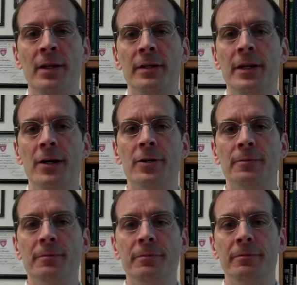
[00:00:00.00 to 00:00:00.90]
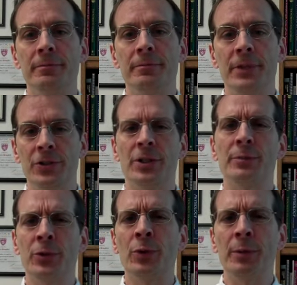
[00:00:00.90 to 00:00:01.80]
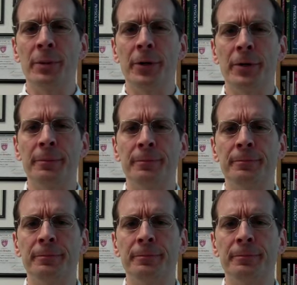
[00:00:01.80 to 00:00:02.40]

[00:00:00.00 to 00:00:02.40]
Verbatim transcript: Now, here's something to remember.